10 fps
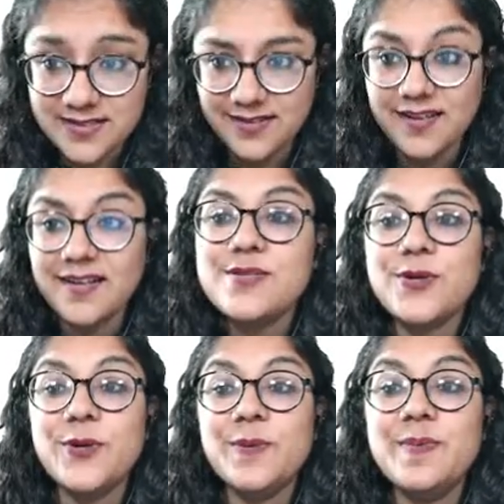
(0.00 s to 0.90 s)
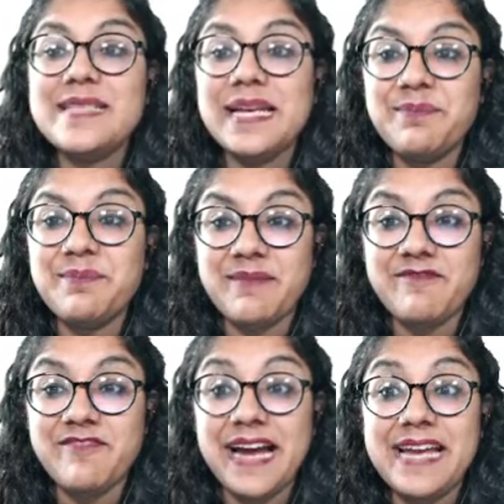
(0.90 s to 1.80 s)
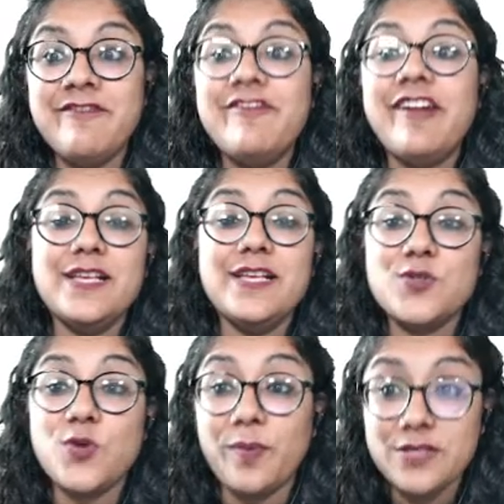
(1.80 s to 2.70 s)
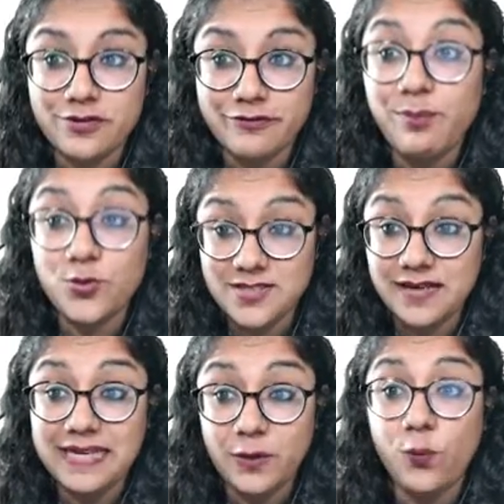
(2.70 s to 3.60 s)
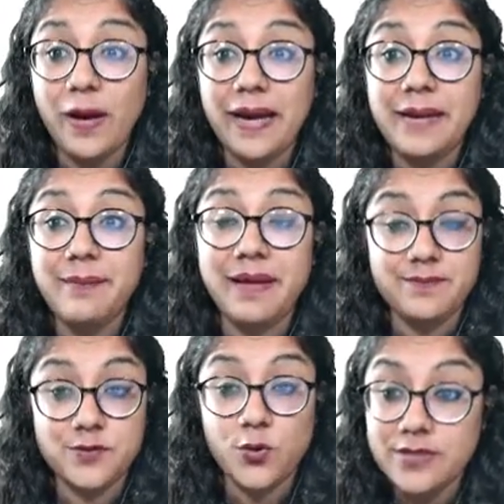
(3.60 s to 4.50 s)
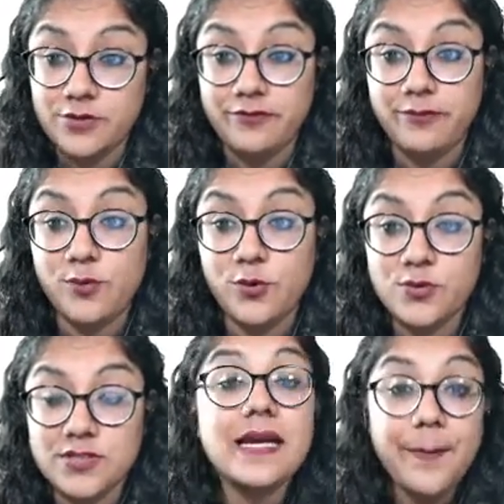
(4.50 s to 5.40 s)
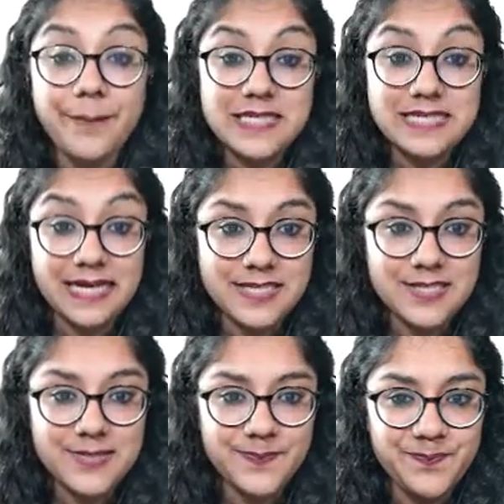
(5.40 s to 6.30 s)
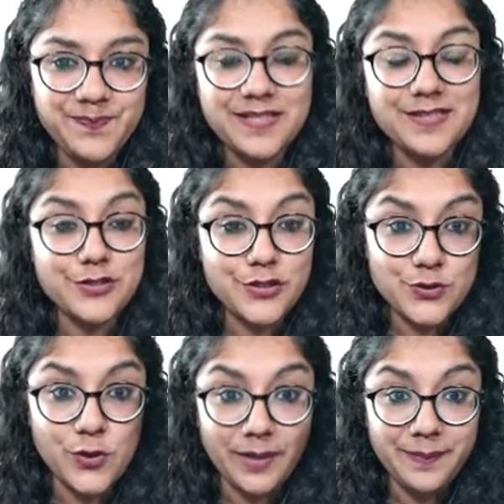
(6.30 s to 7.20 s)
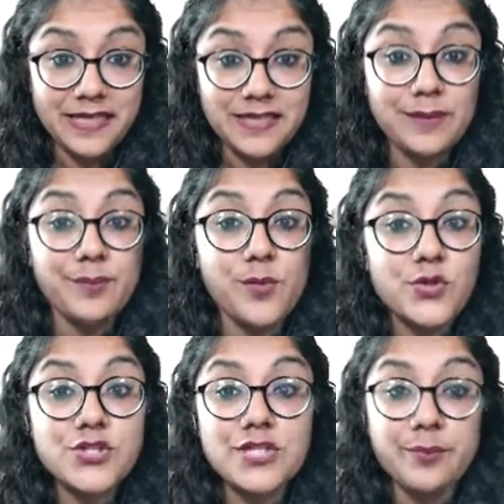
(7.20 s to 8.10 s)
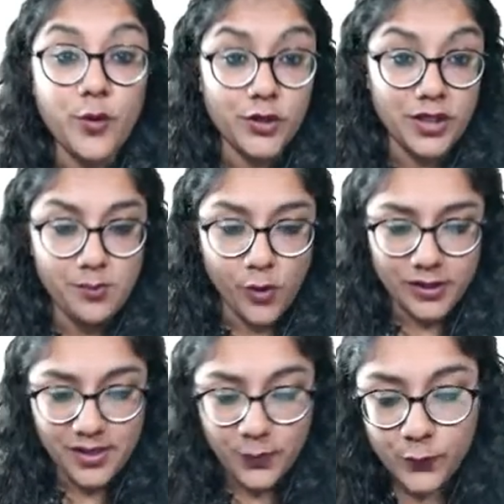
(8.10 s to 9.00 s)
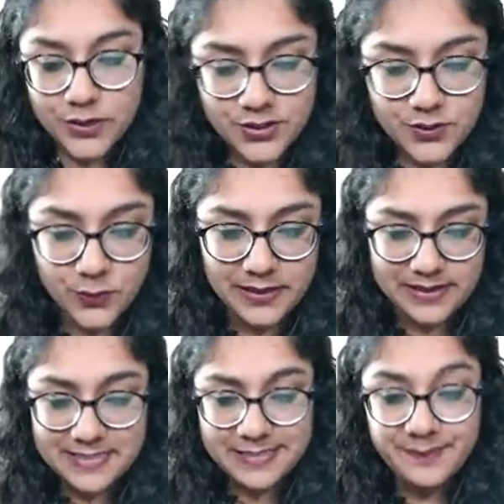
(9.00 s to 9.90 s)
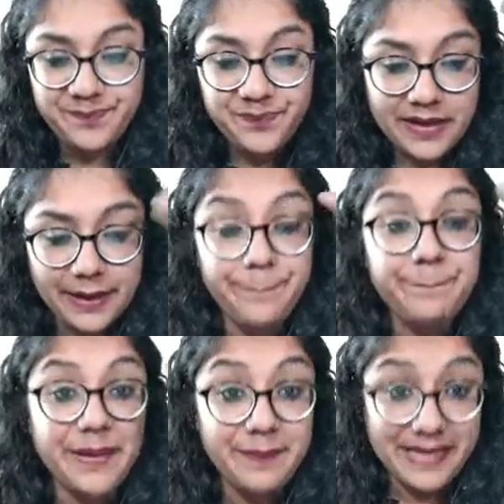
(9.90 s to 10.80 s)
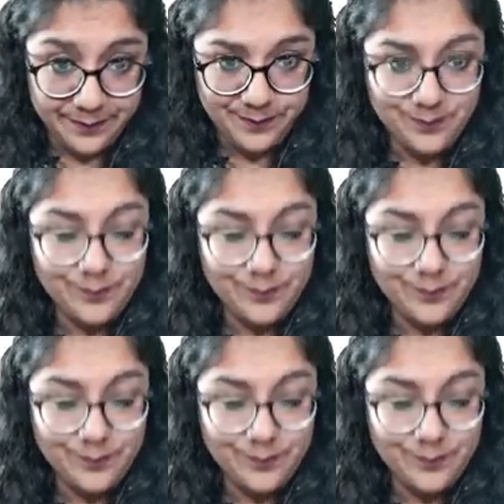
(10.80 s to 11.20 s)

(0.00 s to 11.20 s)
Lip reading: So you'll be telling, ma'am, why so much of most, right? Why, ma'am, so much of most? Because, guys, this is going to be the most important model, which is known as BBM,